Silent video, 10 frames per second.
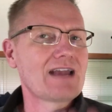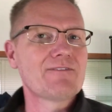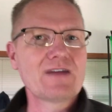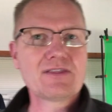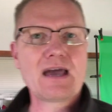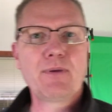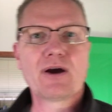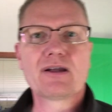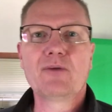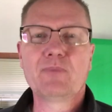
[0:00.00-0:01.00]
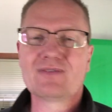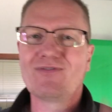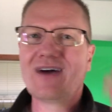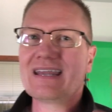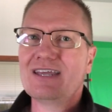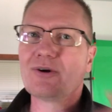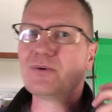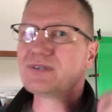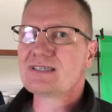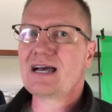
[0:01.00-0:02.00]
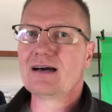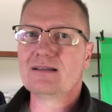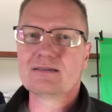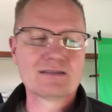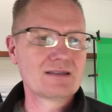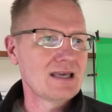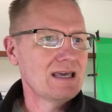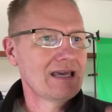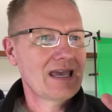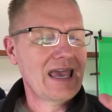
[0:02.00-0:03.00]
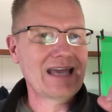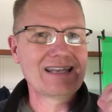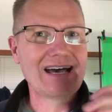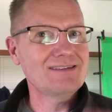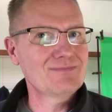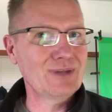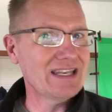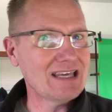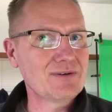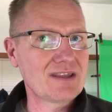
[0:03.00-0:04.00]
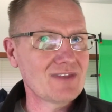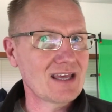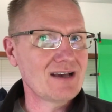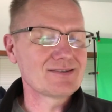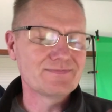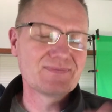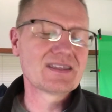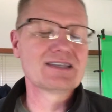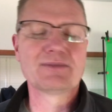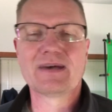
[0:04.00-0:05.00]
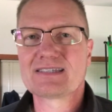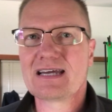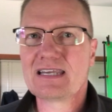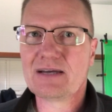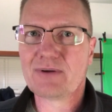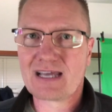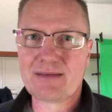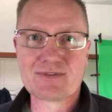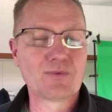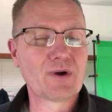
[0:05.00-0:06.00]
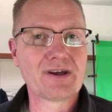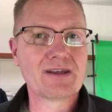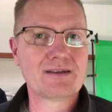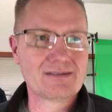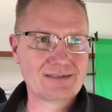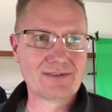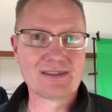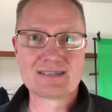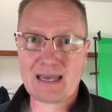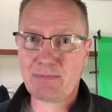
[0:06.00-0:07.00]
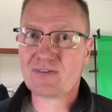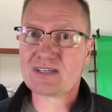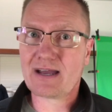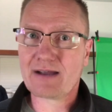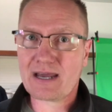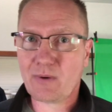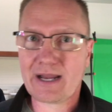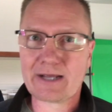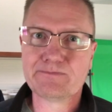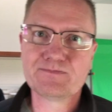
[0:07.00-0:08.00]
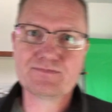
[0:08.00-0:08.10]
to figure that part out, but finding your own style and not blending in with everything else is the best idea when it comes to wearing you know, the type of attire at a wedding.